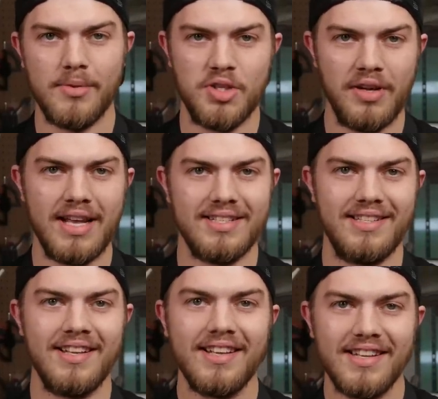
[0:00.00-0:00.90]
so you guys
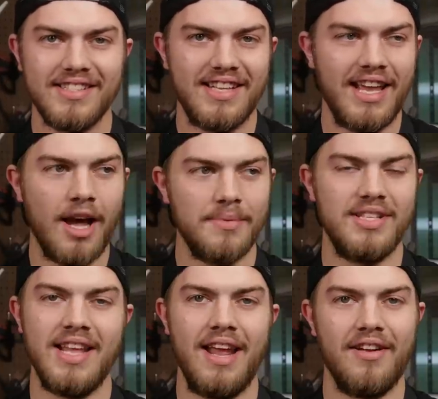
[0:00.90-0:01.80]
can stay up to
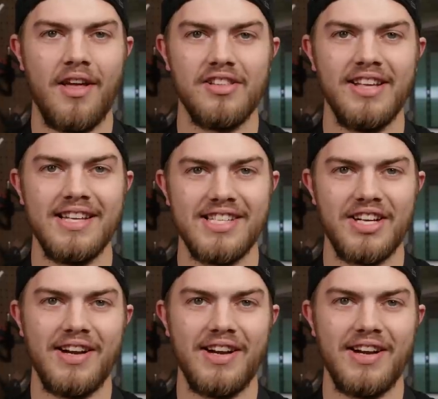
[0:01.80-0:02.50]
date on all the latest and